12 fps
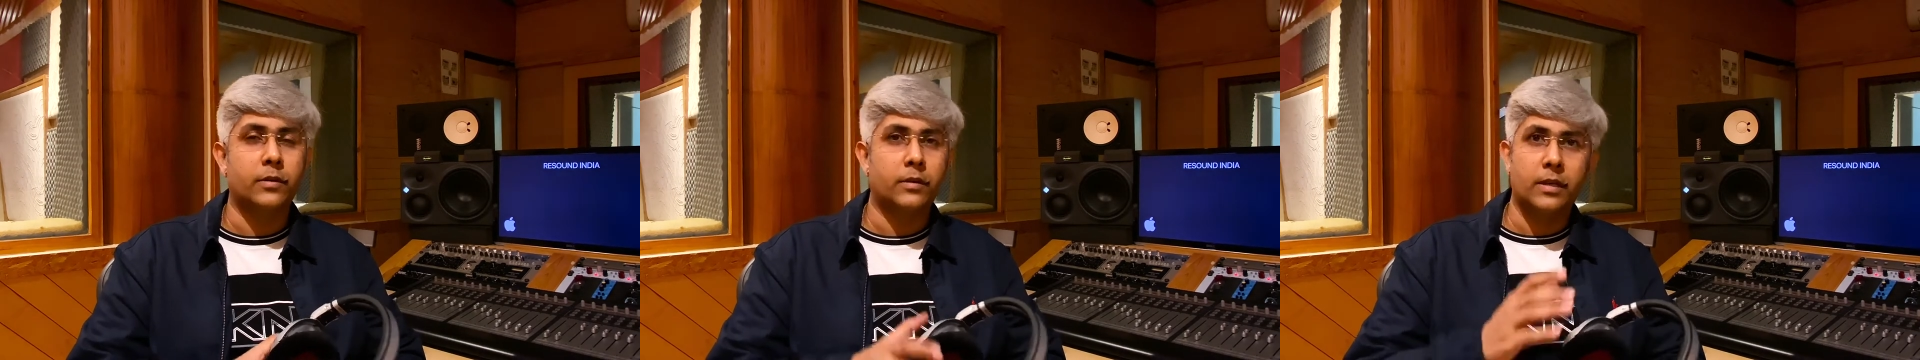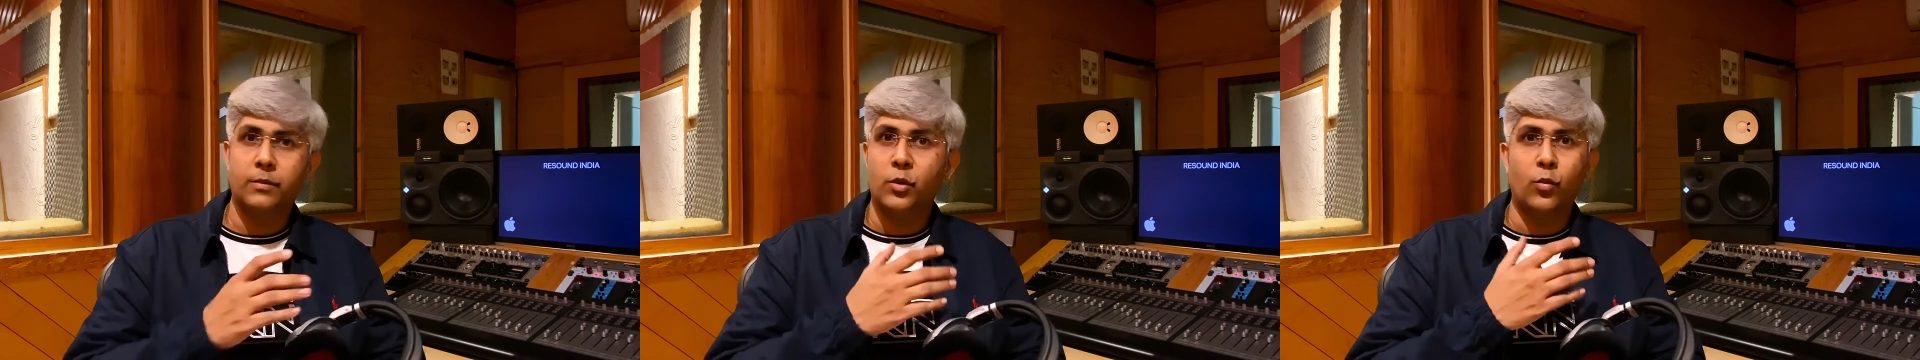
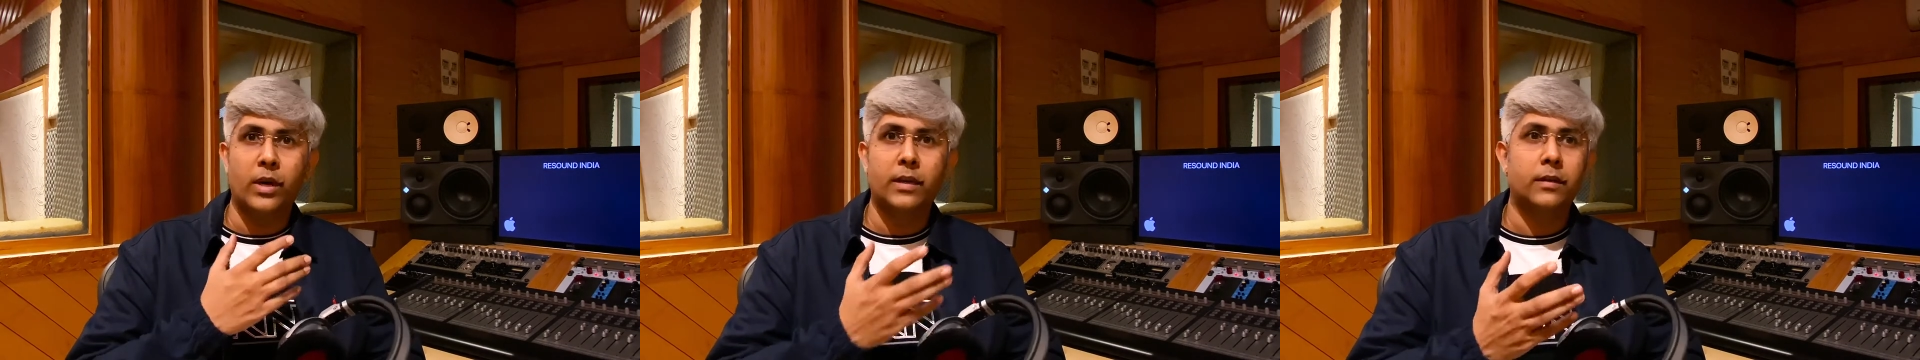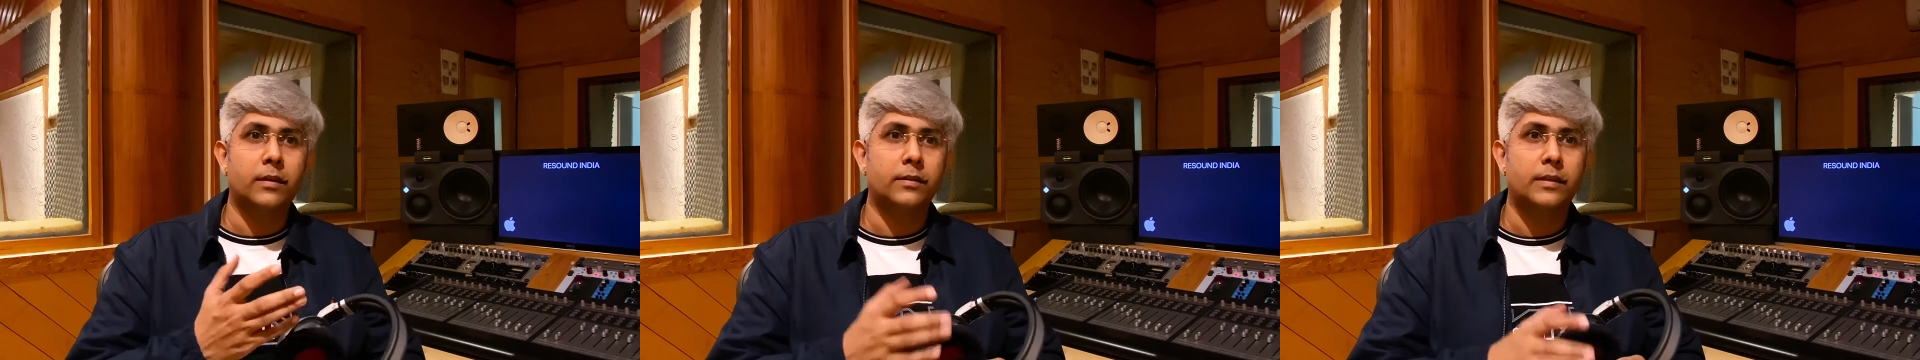Number
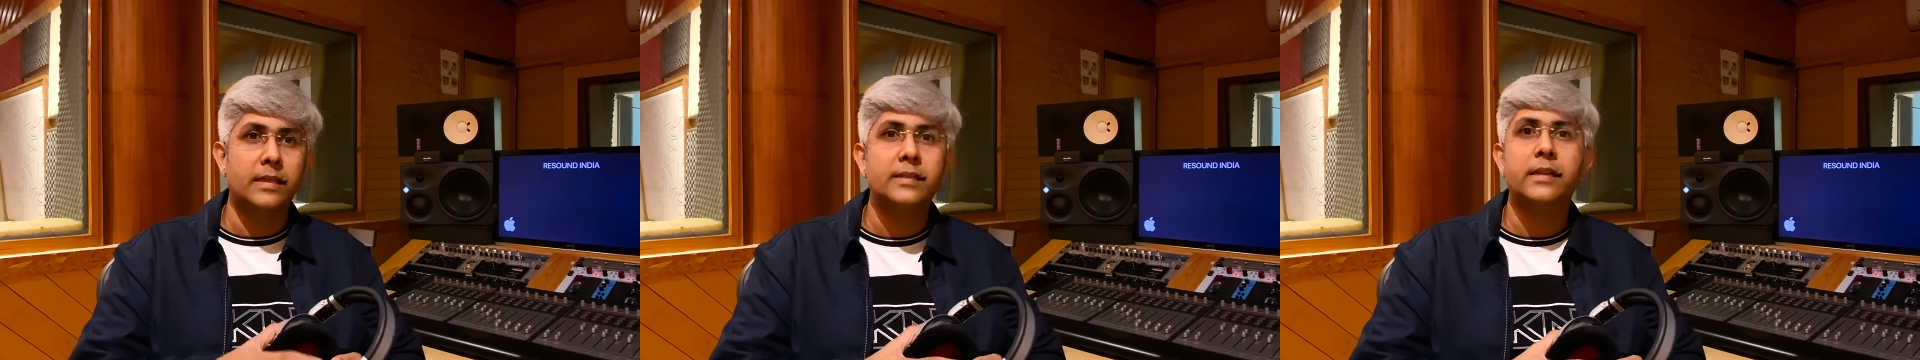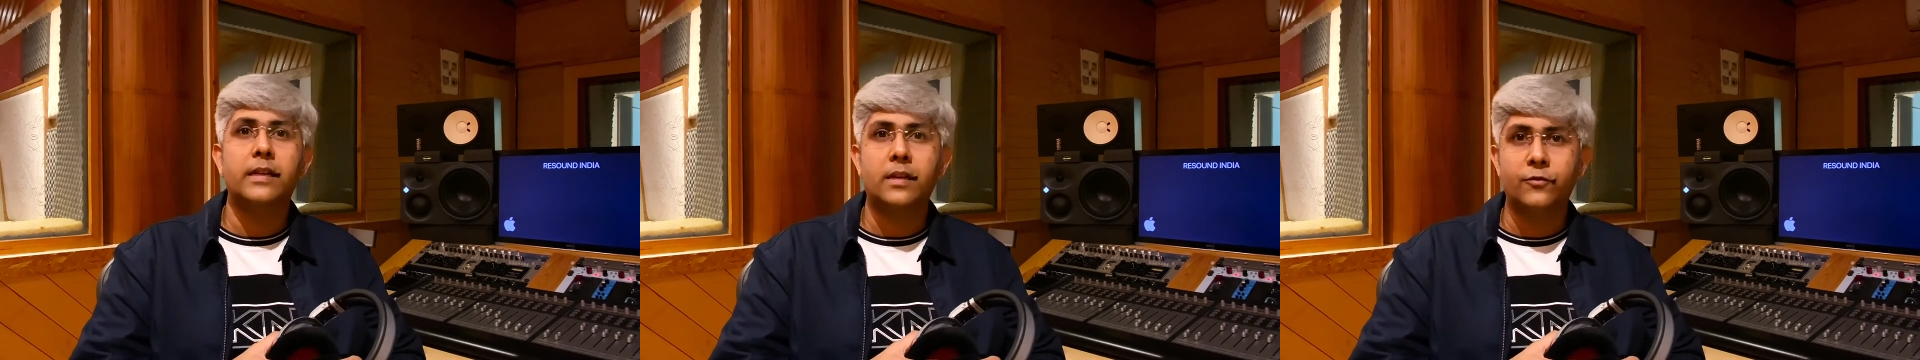one, the
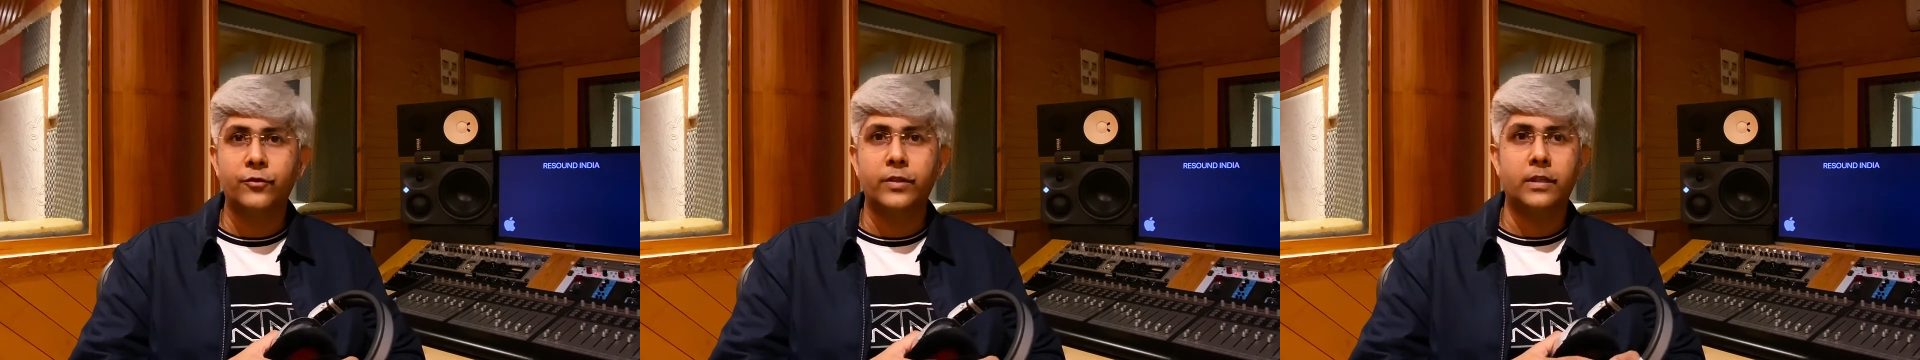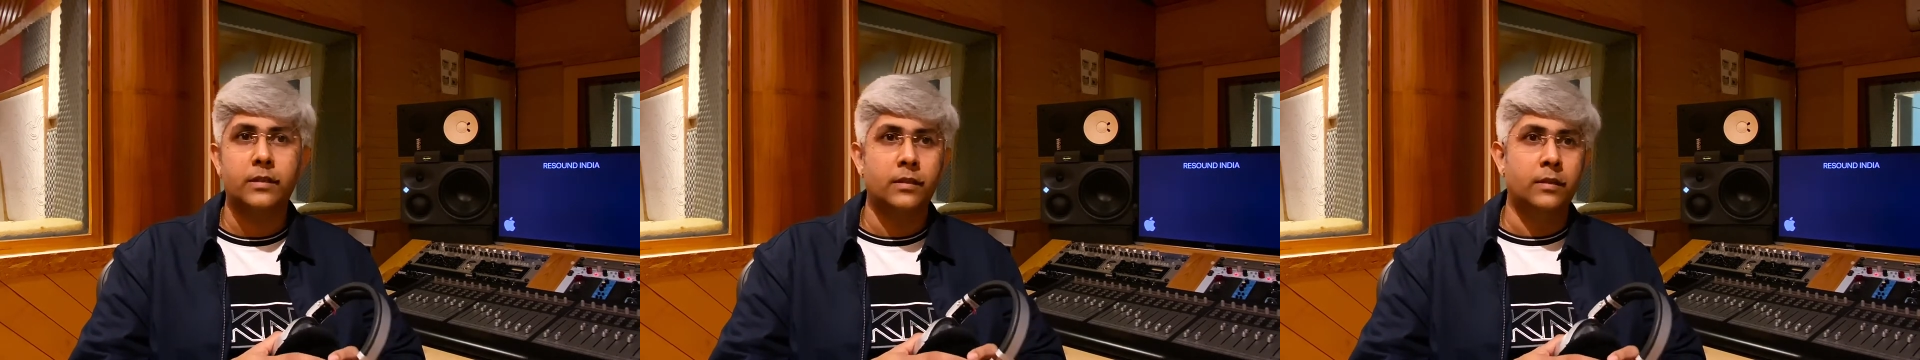listening comfort.